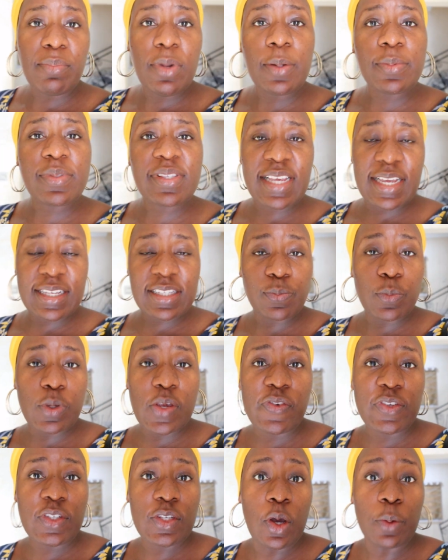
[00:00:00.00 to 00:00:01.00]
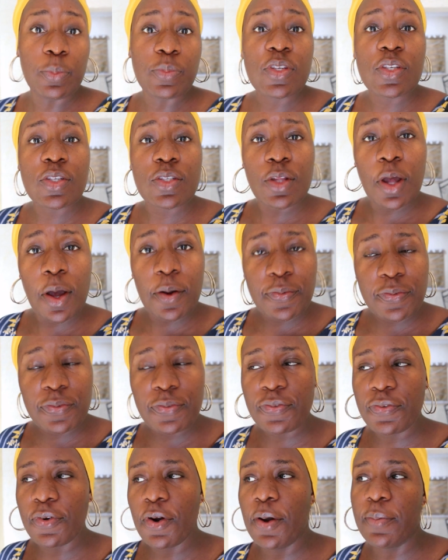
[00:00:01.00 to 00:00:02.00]
mom sent me some
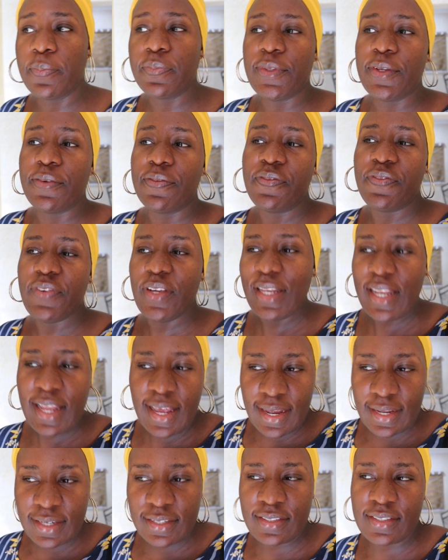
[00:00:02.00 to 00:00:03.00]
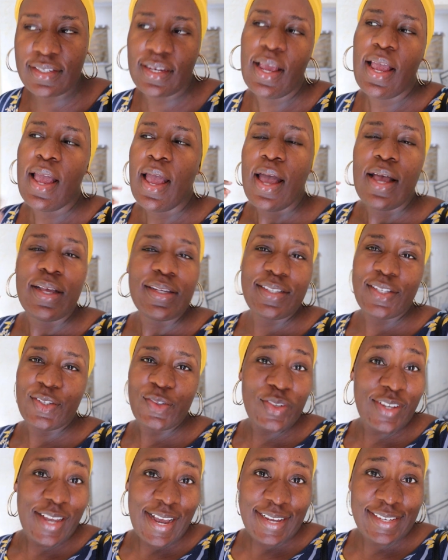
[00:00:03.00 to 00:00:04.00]
stuff from the village. See,
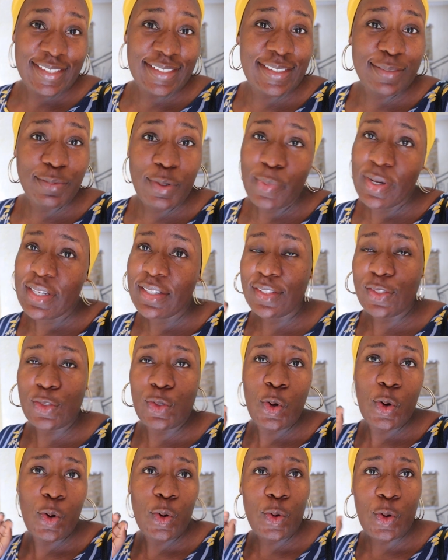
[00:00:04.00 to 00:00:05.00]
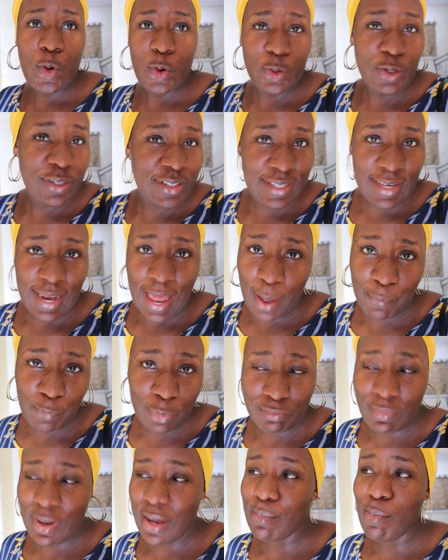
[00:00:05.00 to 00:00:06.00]
you guys, the moment this whole corona thing
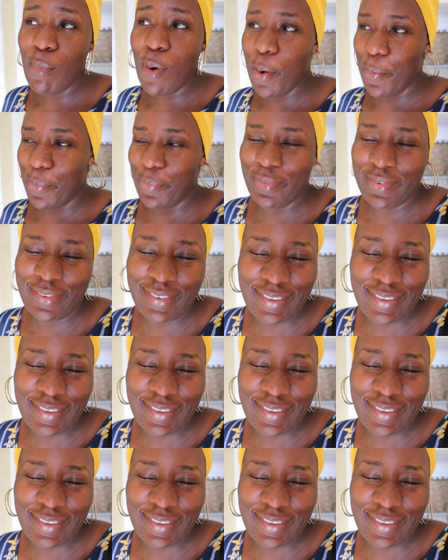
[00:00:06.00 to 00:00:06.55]
happened, my mom